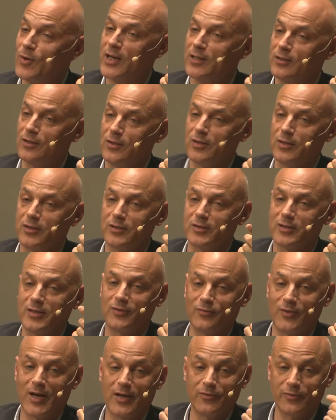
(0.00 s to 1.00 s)
I learned
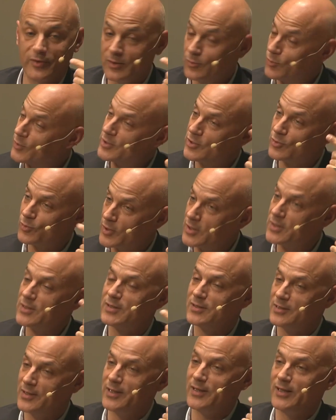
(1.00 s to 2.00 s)
Cavafy, which
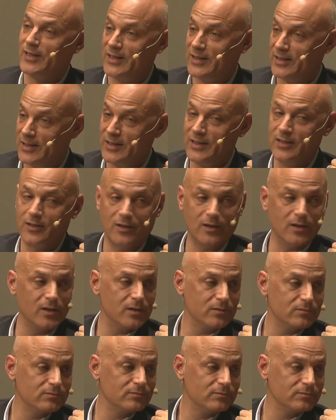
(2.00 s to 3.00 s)
was in the ear,
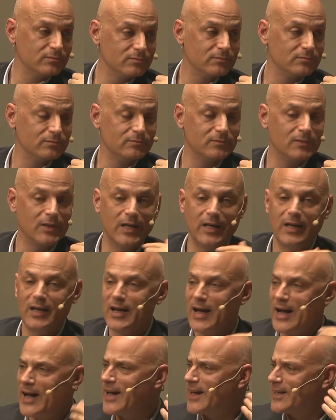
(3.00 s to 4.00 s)

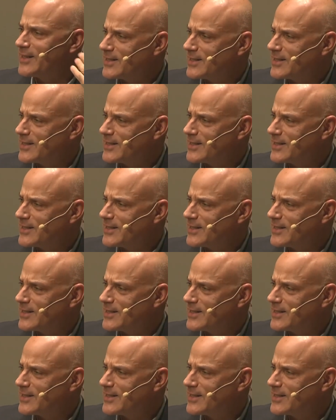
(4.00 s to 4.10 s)
I had